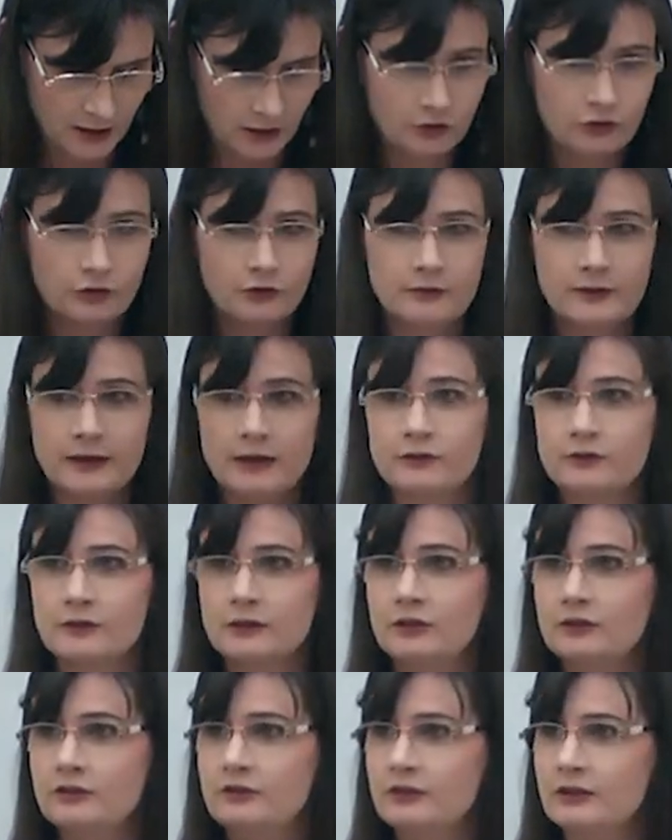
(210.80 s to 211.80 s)
In two
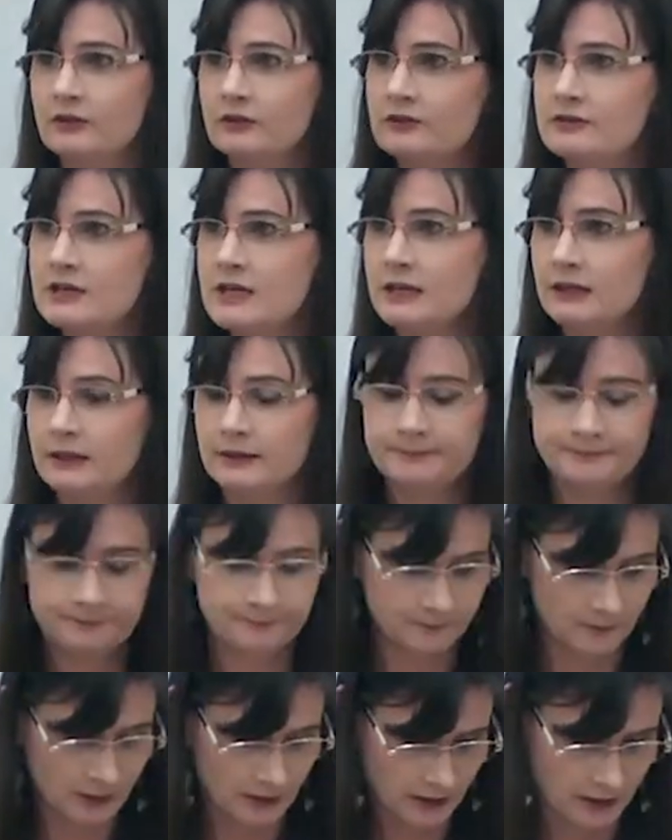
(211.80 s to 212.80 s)
thousand sixteen,